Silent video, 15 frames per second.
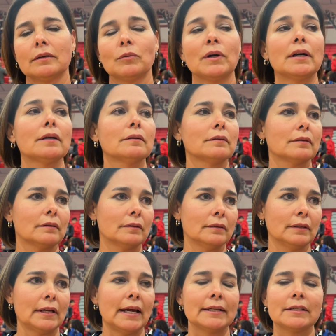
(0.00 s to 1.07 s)
Well,
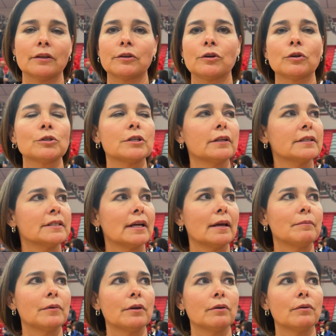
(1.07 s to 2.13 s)
I tell the girls all the
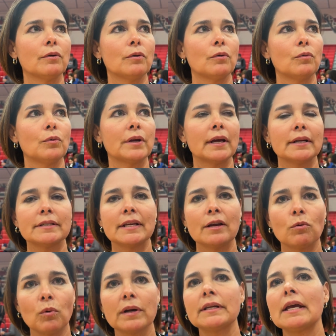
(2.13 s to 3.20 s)
time, we got to take
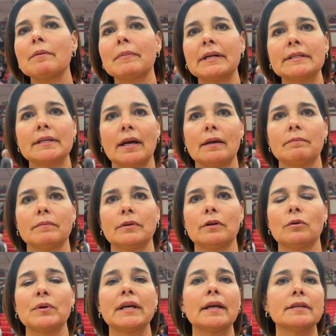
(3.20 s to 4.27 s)
one game at a time.
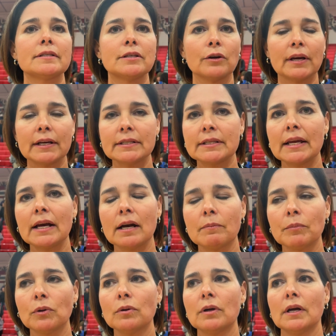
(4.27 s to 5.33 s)
We still got to stay
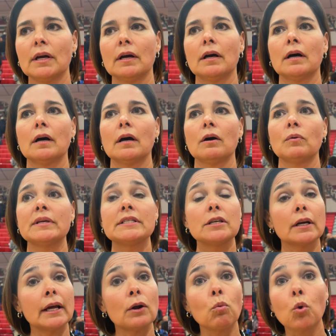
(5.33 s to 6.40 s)
humble. We still
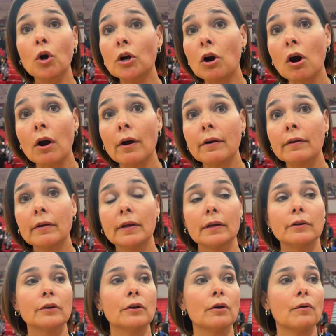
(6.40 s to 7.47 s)
got to work hard.
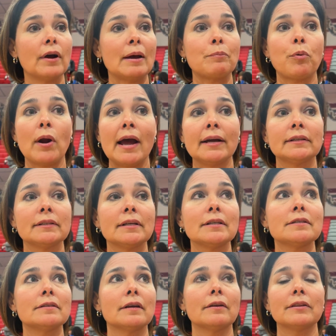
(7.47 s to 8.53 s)
At practice,
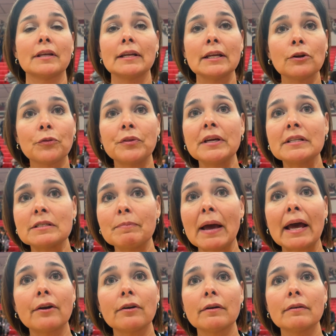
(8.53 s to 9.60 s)
the little things
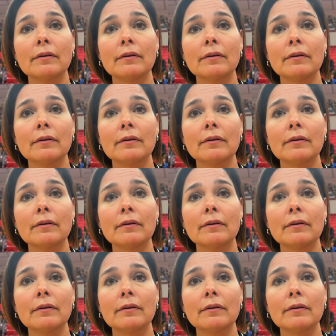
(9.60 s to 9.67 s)
matter.